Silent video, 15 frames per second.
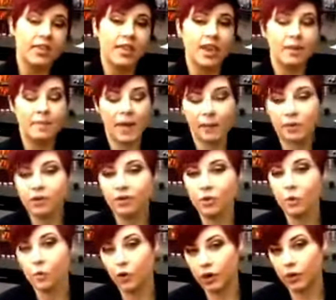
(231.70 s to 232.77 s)
that I'm able
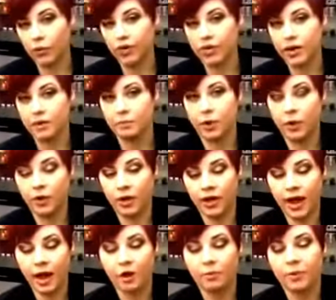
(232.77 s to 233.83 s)
to work with and pull
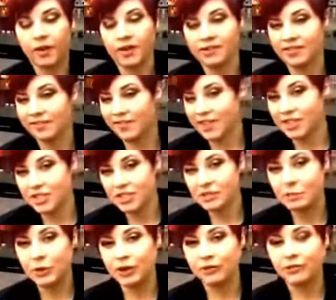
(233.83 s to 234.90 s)
it out. Because if I
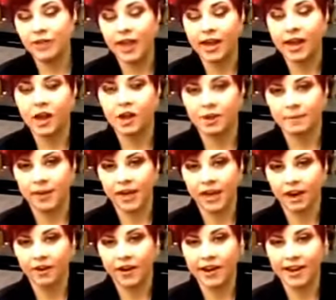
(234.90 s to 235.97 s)
just put a flat iron in my
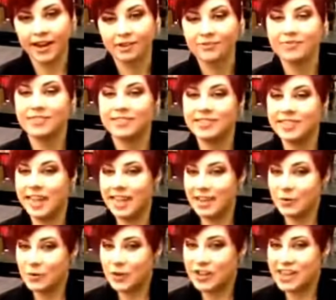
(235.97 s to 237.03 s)
hair right now,
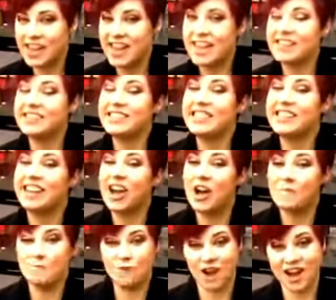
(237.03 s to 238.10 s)
10 to 1, it's going to
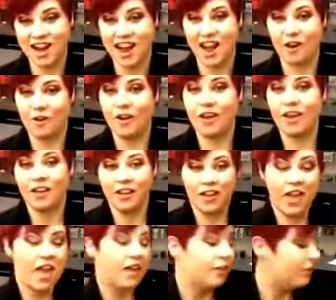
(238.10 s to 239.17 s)
come right out.
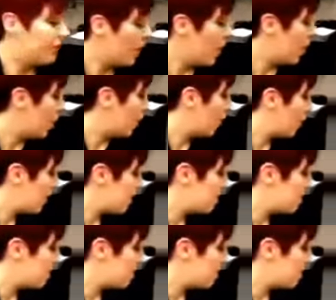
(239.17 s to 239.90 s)
So what